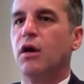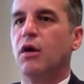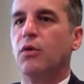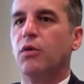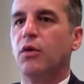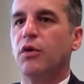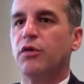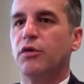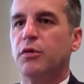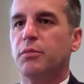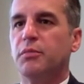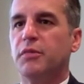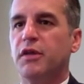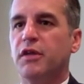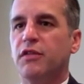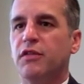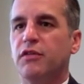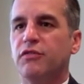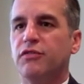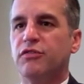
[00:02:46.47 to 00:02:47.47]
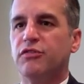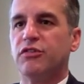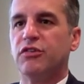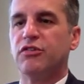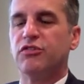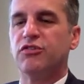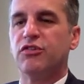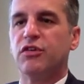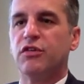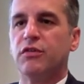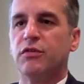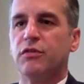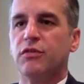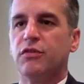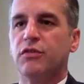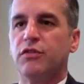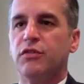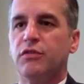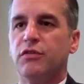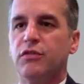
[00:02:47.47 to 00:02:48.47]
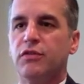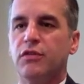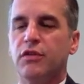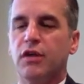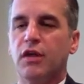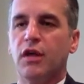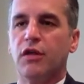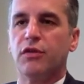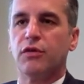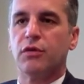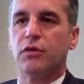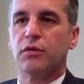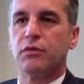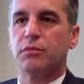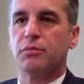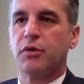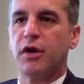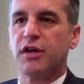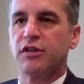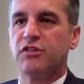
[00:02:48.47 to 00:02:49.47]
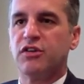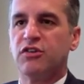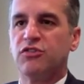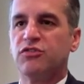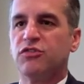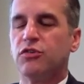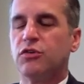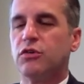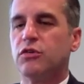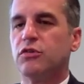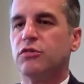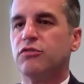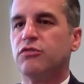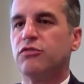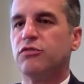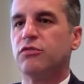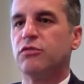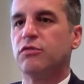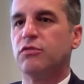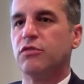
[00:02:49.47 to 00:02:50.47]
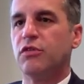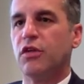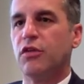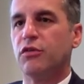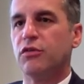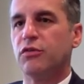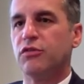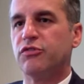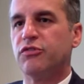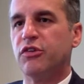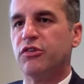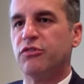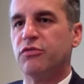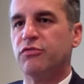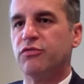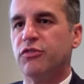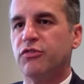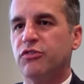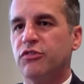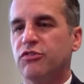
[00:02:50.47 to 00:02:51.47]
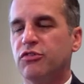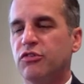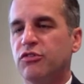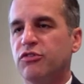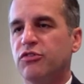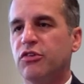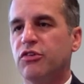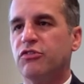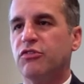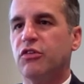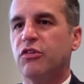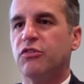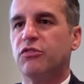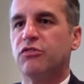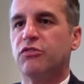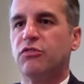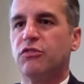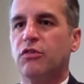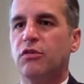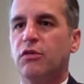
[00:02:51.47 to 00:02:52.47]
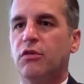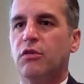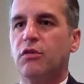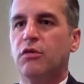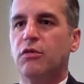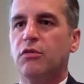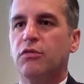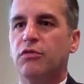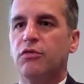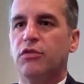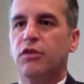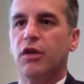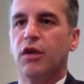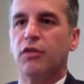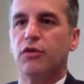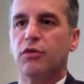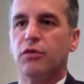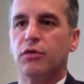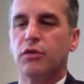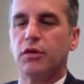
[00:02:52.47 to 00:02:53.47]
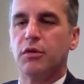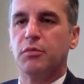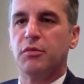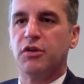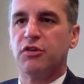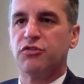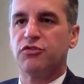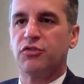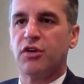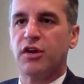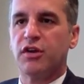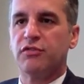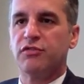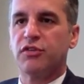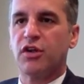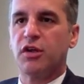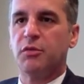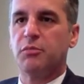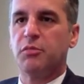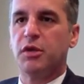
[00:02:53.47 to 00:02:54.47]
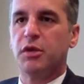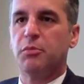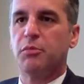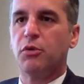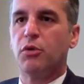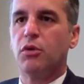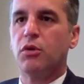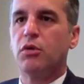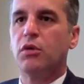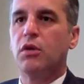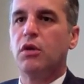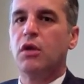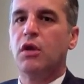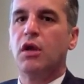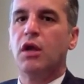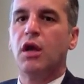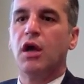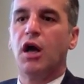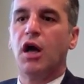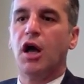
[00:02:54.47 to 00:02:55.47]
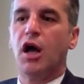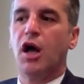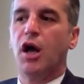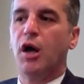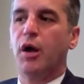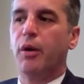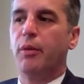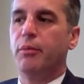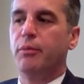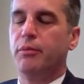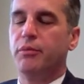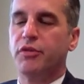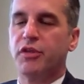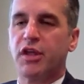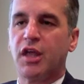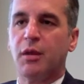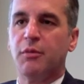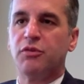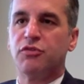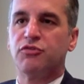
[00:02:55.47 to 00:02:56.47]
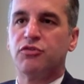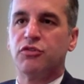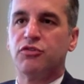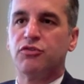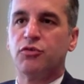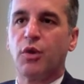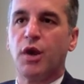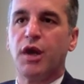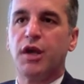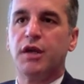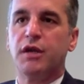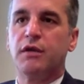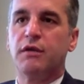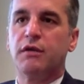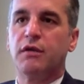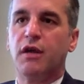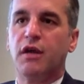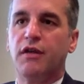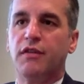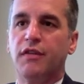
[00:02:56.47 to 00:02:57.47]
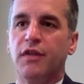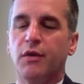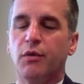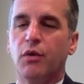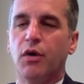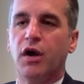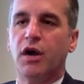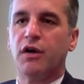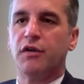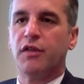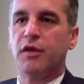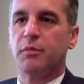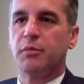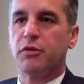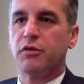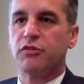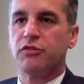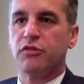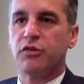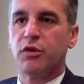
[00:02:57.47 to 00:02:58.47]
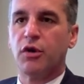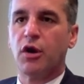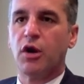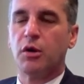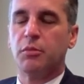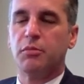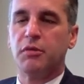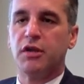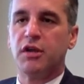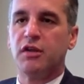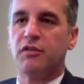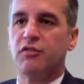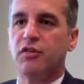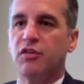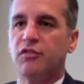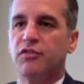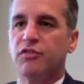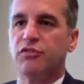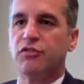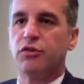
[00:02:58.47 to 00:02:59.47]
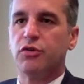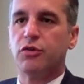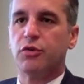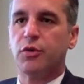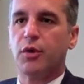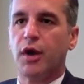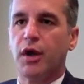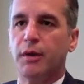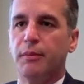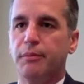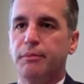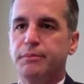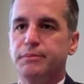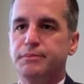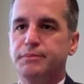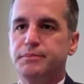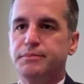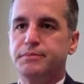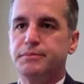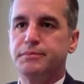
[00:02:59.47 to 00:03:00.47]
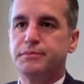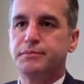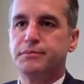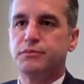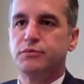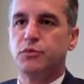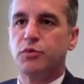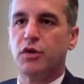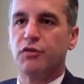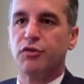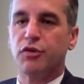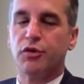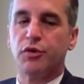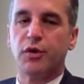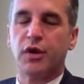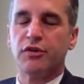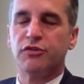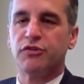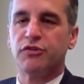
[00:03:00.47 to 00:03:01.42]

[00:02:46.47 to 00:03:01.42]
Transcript: whether it be the physician, the other practitioners, the other physician assistants, the other administrative type people, the chemistry is right, and they will hire that person in a heartbeat, even if it's a new grad. We have a new grad